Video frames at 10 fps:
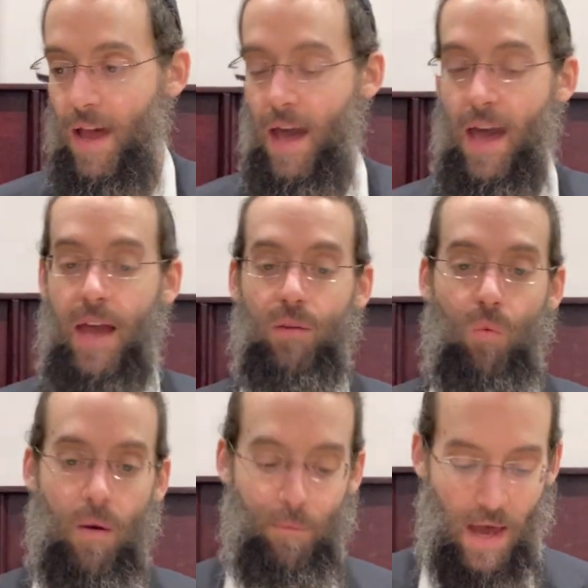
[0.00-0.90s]
and
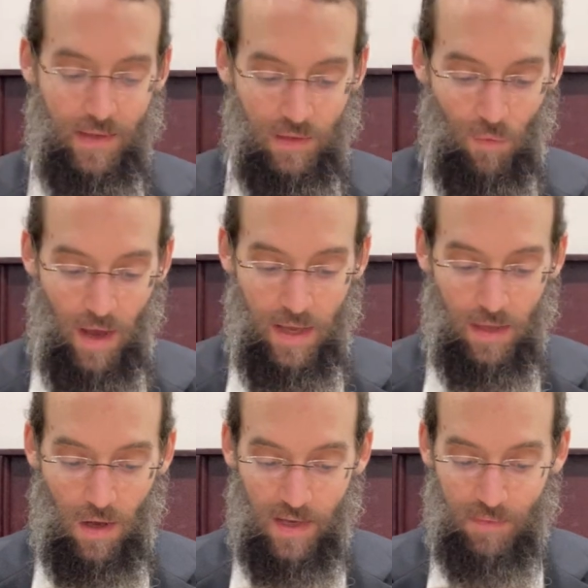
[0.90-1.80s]
one passed away
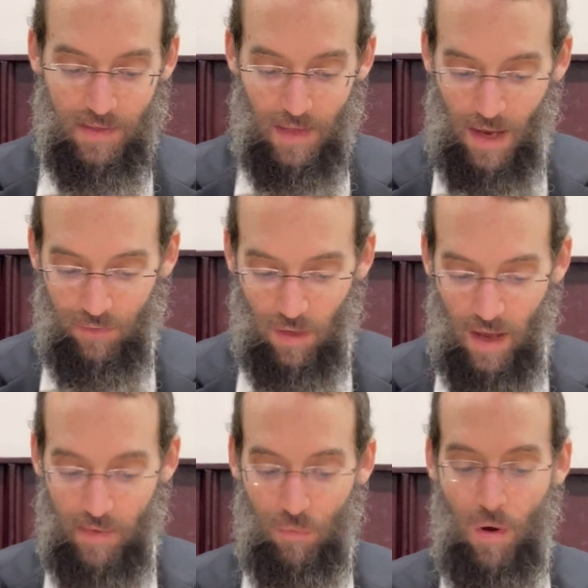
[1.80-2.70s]
in the husband's
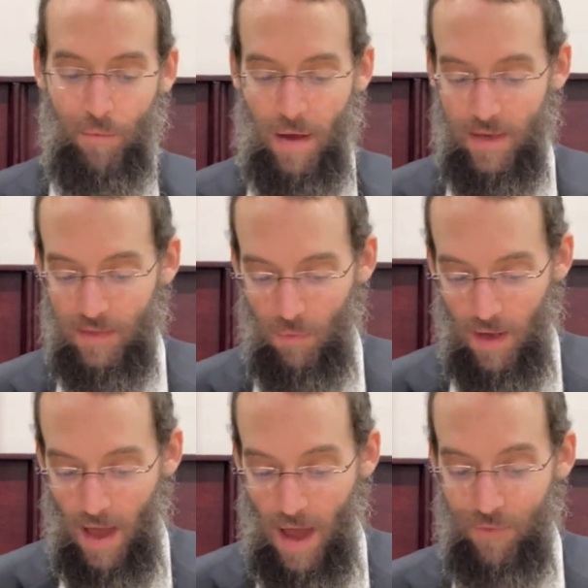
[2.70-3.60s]
lifetime, one passed
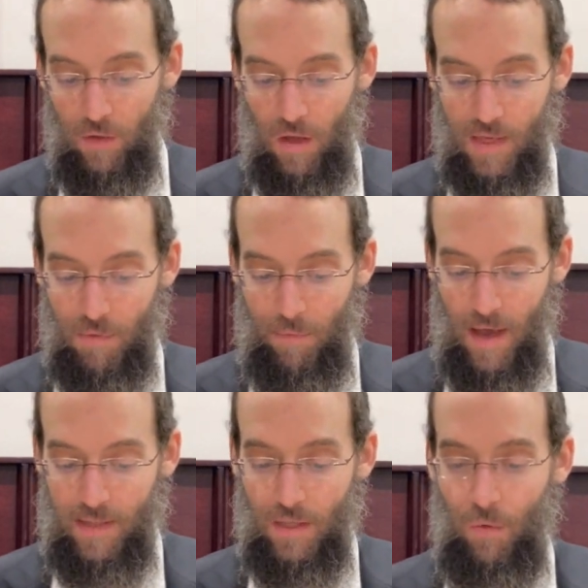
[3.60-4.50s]
away after the husband
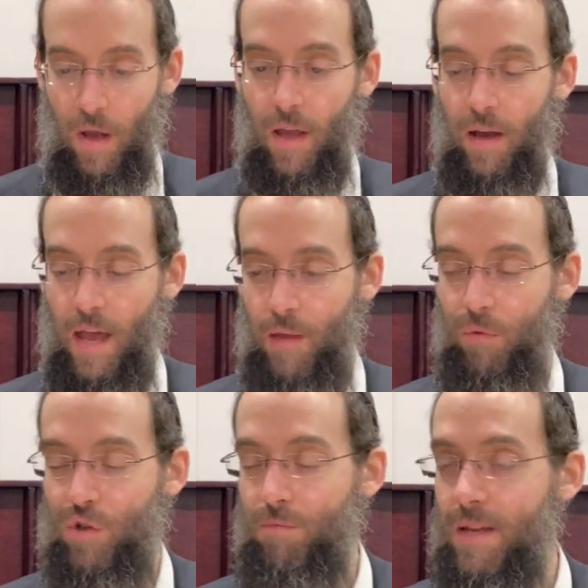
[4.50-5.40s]
passed away, again,
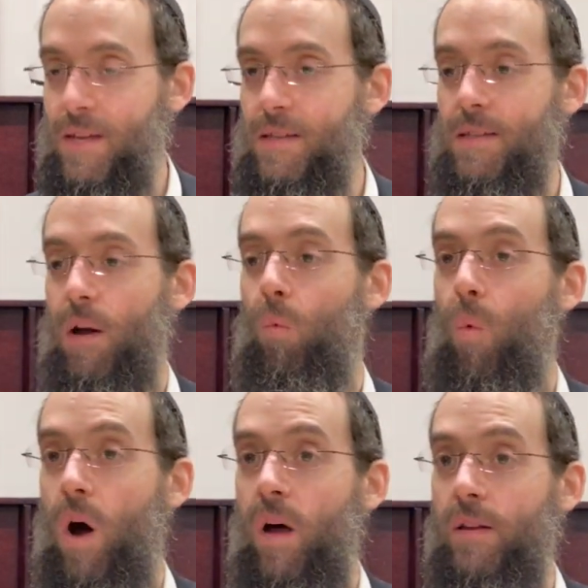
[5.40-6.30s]
which means that
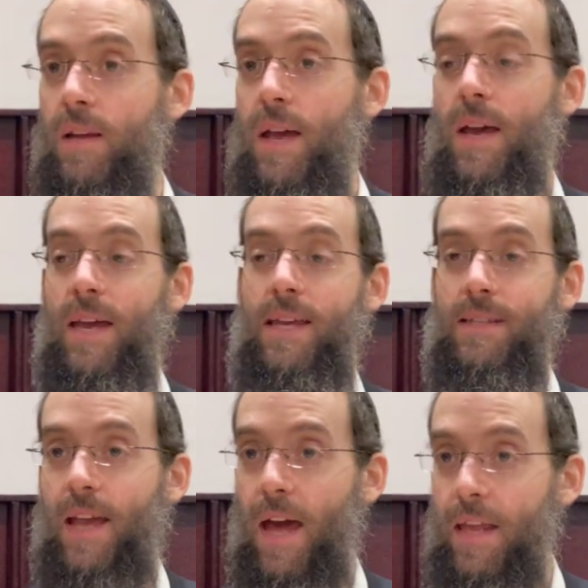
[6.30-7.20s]
one is
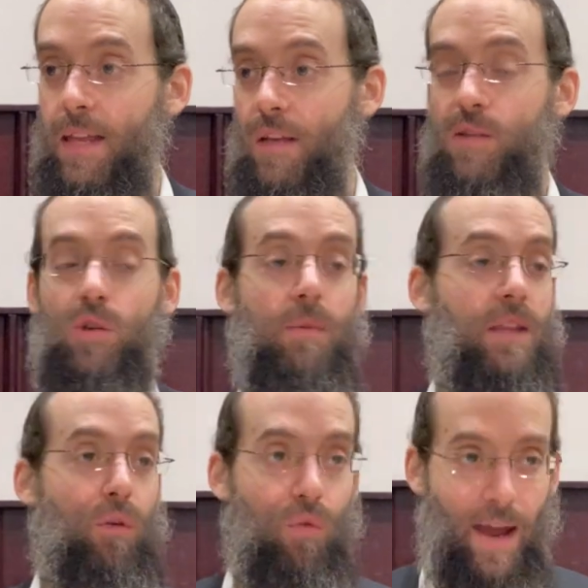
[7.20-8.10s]
getting the ksuba
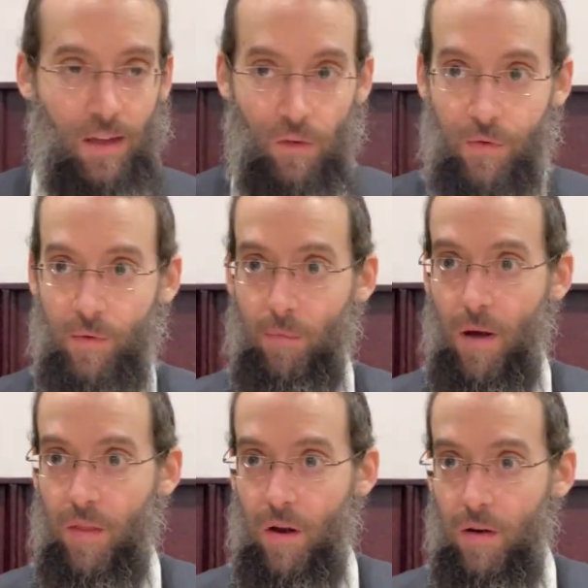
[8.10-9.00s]
directly from the
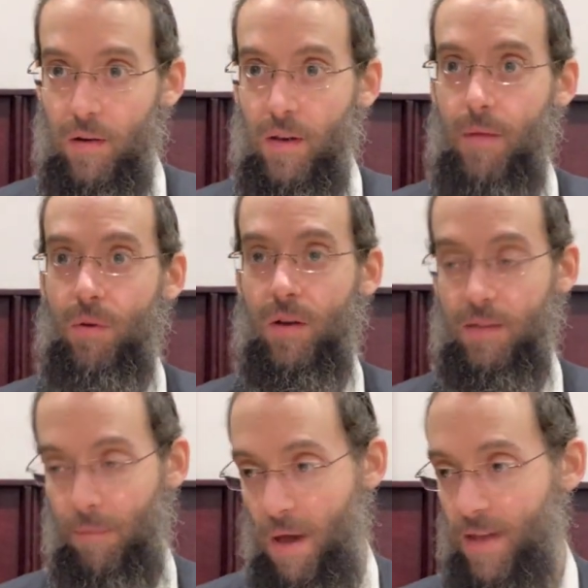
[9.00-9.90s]
mother, because
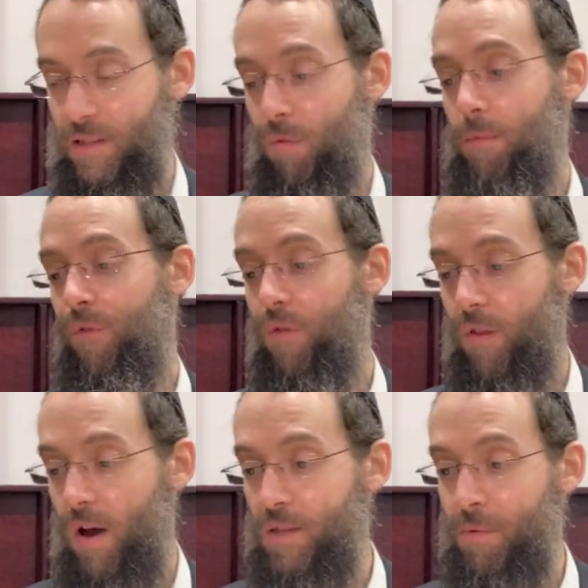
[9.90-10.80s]
they passed away before
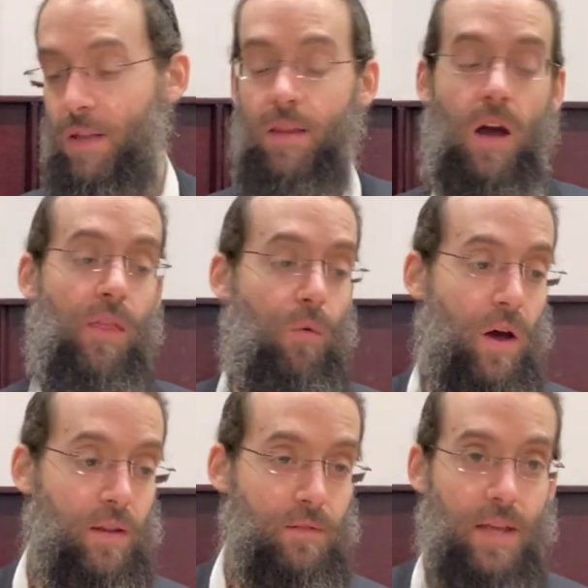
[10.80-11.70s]
the husband, and the other
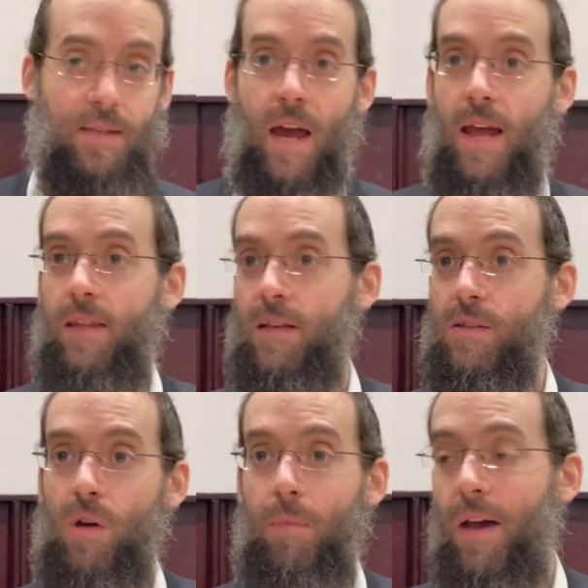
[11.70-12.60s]
one is getting the
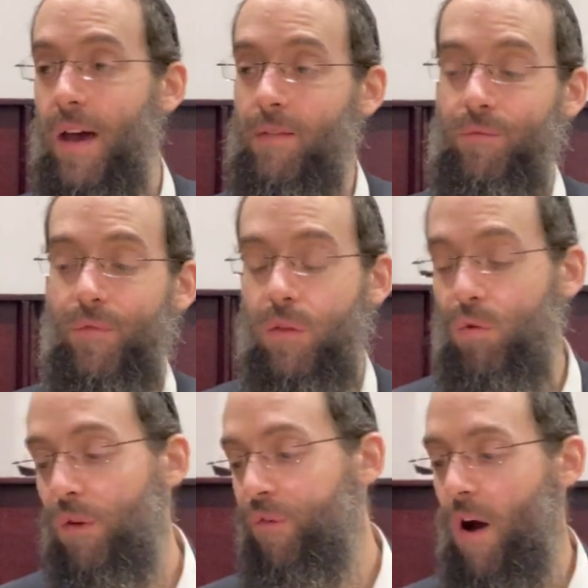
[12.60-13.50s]
ksuba
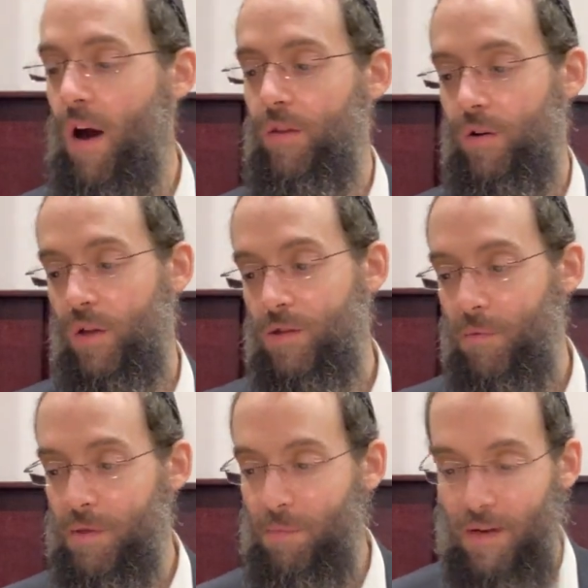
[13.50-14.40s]
through the father. The
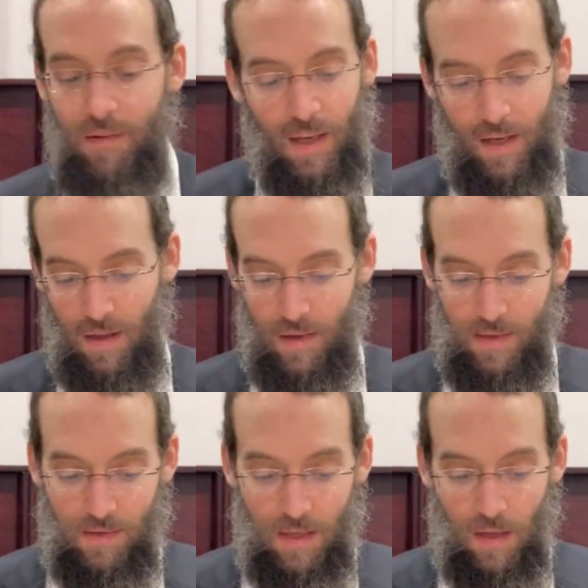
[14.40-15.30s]
ksuba has been indichen.
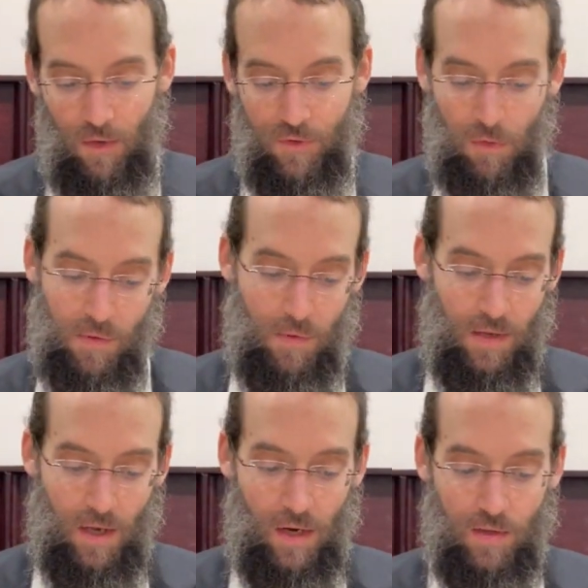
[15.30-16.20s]
This deal of ksuba has been
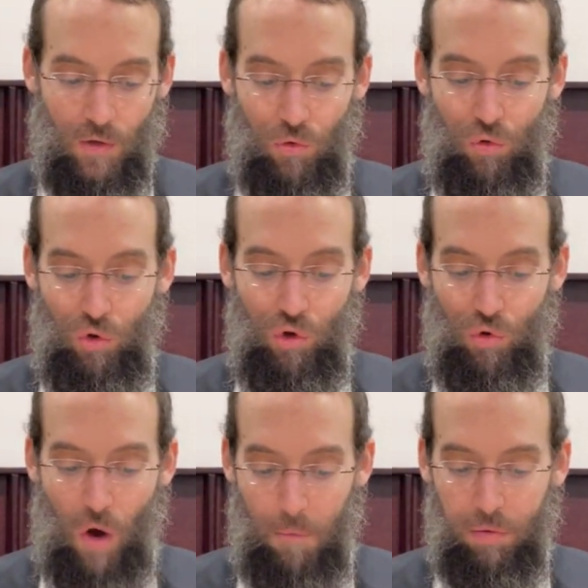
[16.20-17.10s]
indichen. So, do
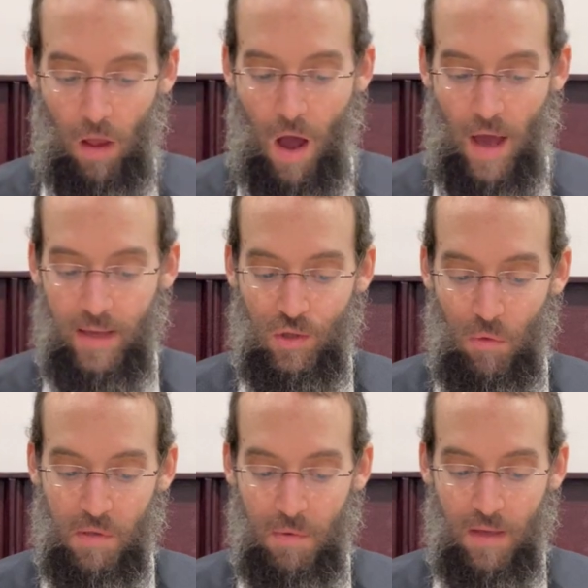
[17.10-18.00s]
you apply
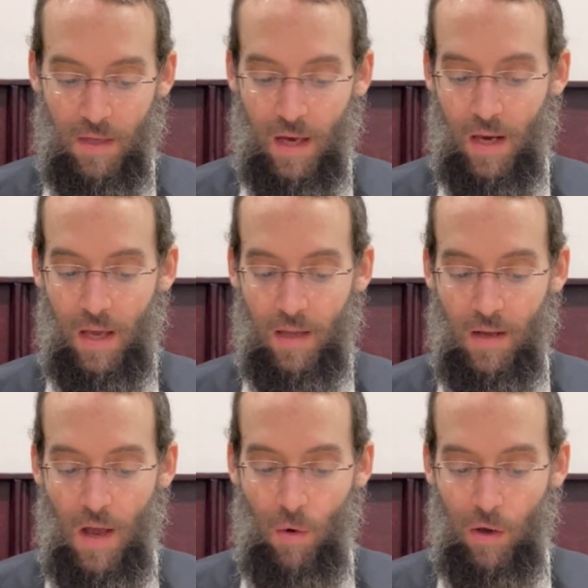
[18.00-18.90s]
ksuba has been indichen
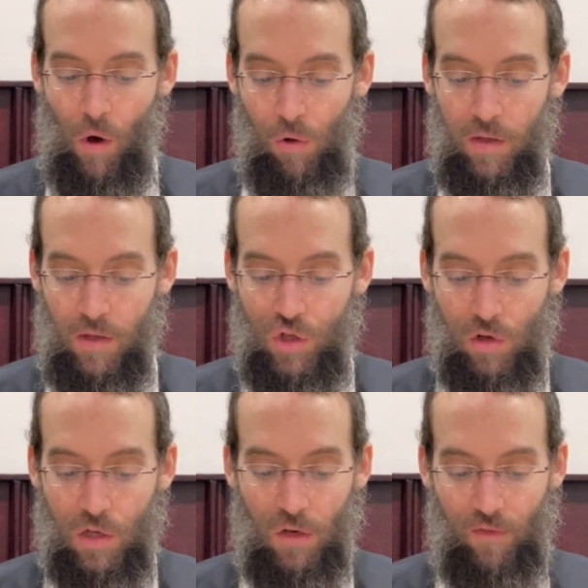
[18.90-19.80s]
when only the
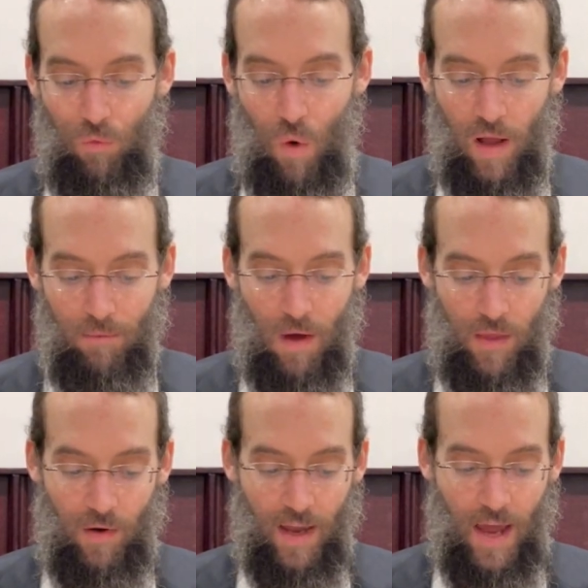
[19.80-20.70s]
children of one
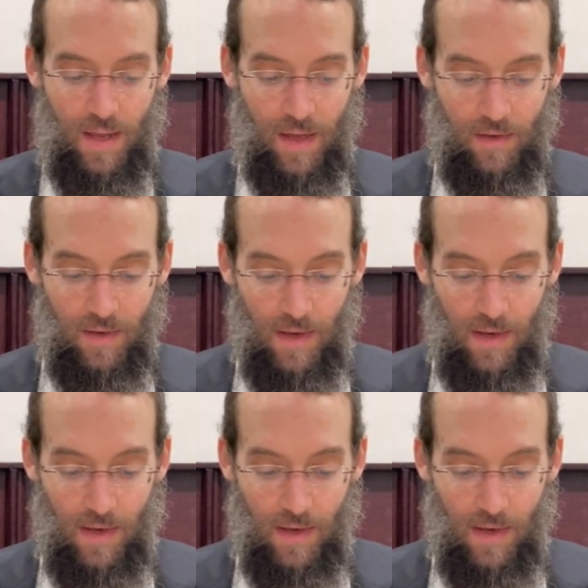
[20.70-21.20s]
mother are getting it?